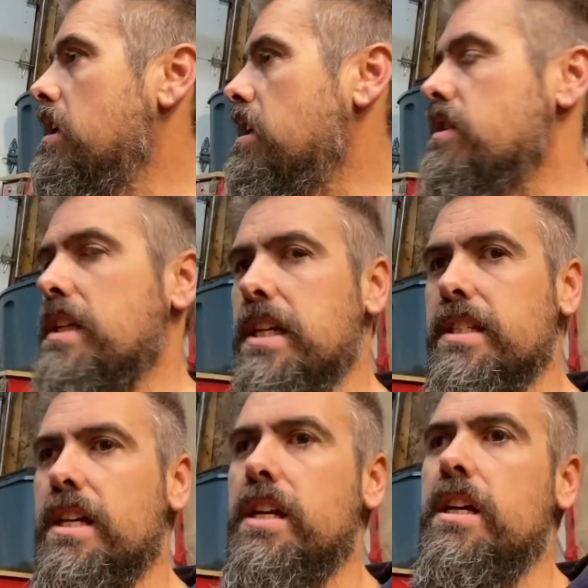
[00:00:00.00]
Cause like I
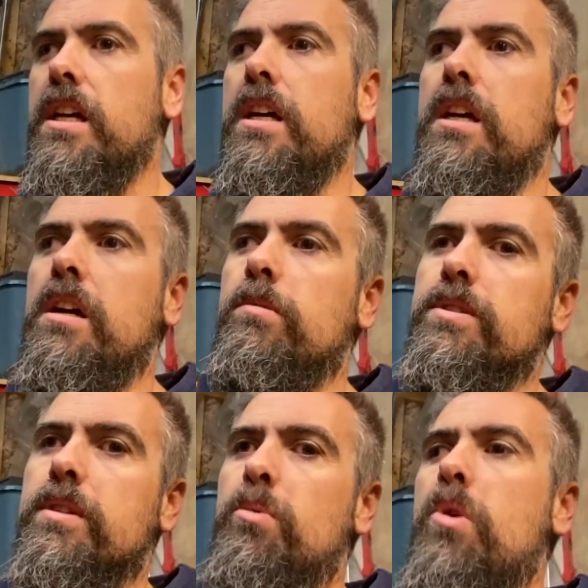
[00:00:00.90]
said,
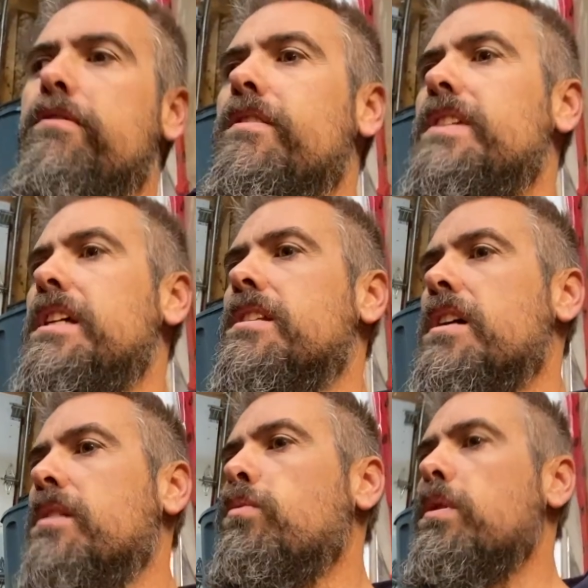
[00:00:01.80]
once the POR 15 is done,